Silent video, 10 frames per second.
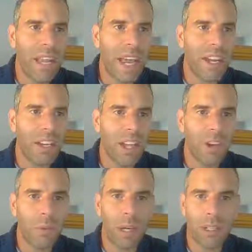If I
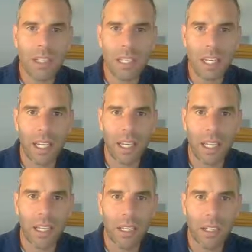add another one,
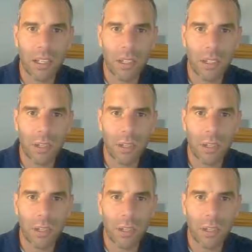say